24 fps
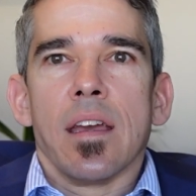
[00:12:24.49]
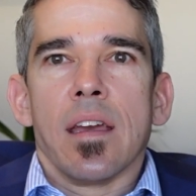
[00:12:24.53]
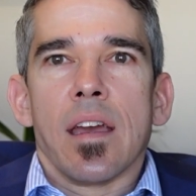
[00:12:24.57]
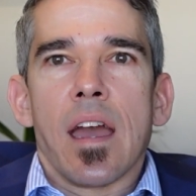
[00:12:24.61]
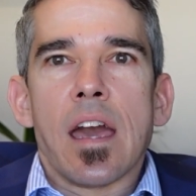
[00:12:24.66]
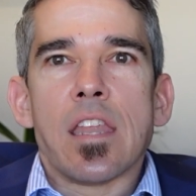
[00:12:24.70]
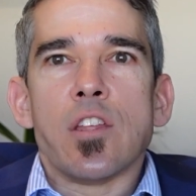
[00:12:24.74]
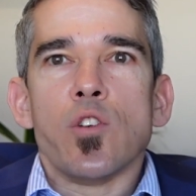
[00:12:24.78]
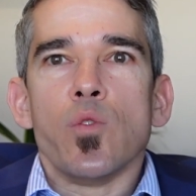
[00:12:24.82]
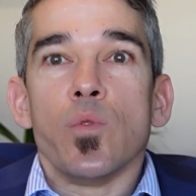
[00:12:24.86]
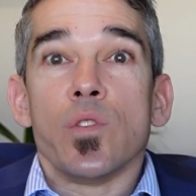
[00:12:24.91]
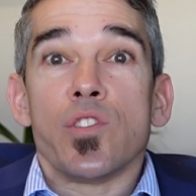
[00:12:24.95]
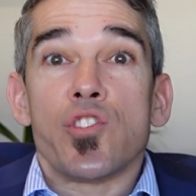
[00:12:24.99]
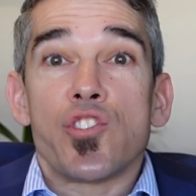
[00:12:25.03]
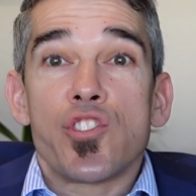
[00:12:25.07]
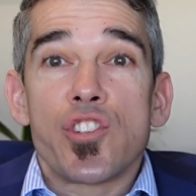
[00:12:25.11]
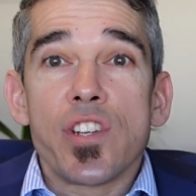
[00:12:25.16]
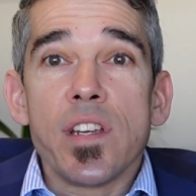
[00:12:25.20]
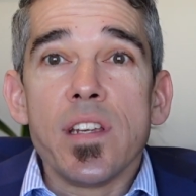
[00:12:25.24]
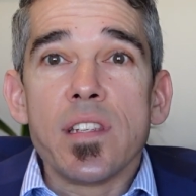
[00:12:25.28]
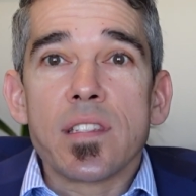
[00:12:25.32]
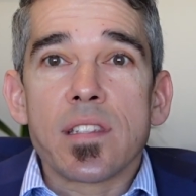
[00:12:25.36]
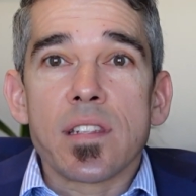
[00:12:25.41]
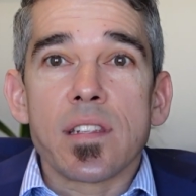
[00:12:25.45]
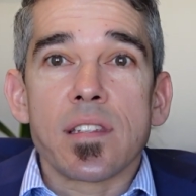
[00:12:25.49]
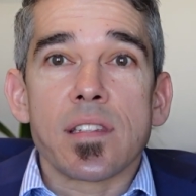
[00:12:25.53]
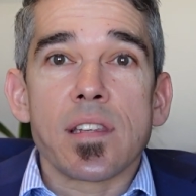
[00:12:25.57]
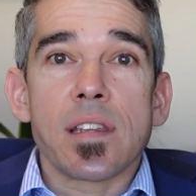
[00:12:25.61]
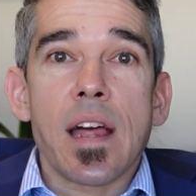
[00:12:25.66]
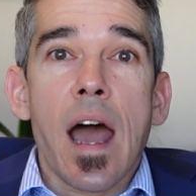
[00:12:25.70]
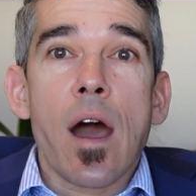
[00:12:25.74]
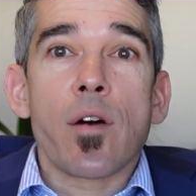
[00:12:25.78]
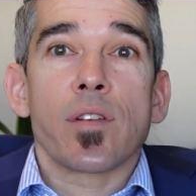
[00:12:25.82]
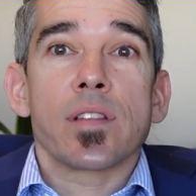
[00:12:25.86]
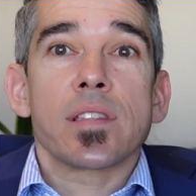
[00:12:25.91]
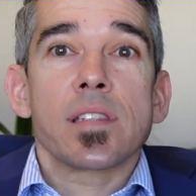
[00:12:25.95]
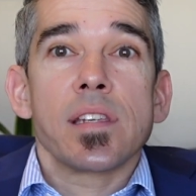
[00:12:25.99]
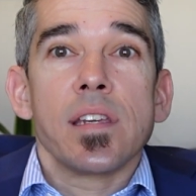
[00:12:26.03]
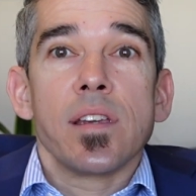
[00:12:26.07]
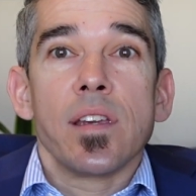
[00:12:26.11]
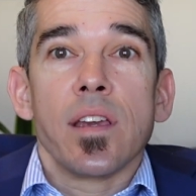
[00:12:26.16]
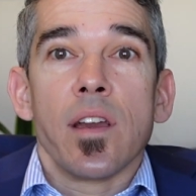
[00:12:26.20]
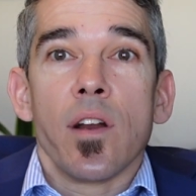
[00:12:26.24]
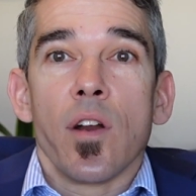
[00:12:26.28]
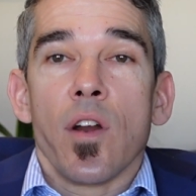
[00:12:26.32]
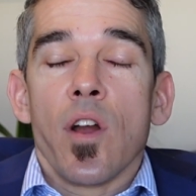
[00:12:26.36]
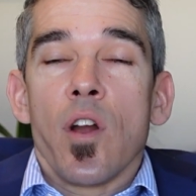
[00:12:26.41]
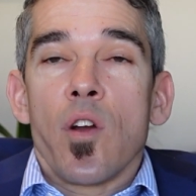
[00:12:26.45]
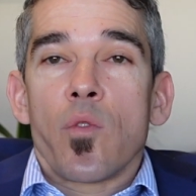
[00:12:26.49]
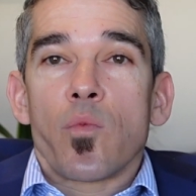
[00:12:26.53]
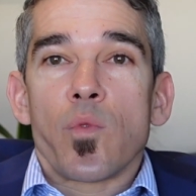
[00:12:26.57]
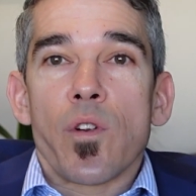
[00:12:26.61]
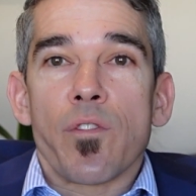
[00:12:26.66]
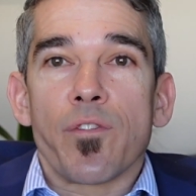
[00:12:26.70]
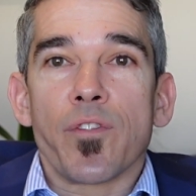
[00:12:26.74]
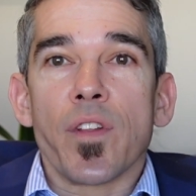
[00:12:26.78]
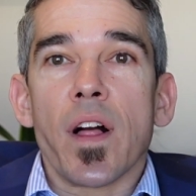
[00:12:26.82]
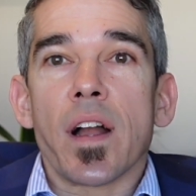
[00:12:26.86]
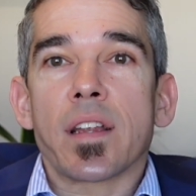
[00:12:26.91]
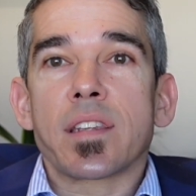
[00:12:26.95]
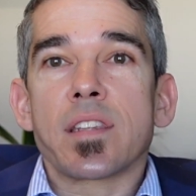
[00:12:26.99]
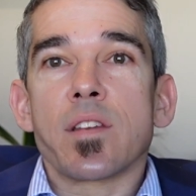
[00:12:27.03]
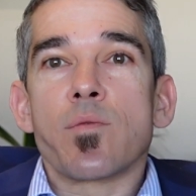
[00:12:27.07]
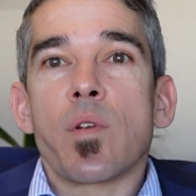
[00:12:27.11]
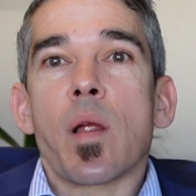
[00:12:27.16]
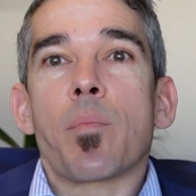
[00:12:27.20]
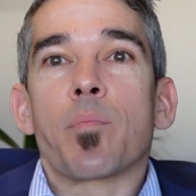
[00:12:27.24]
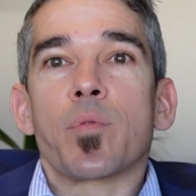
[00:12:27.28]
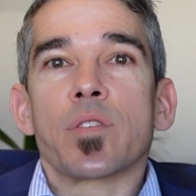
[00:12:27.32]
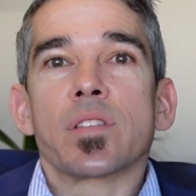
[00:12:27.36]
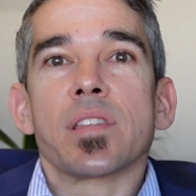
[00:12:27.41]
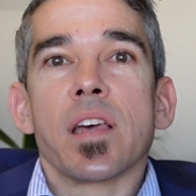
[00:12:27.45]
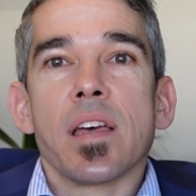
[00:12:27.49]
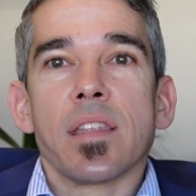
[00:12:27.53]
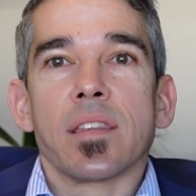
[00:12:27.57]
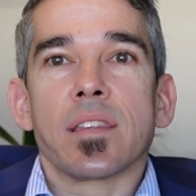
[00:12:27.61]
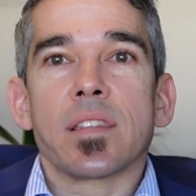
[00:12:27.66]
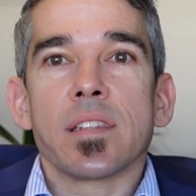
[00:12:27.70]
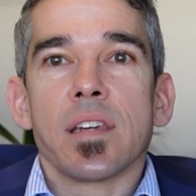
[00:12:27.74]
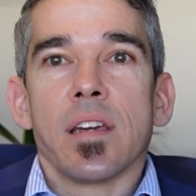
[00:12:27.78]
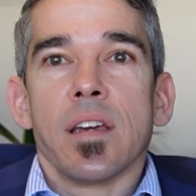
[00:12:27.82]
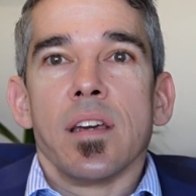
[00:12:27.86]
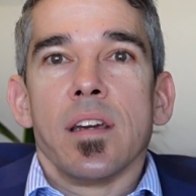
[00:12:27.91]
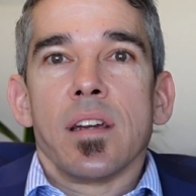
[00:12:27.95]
And who is Jesus, and how does He reflect and represent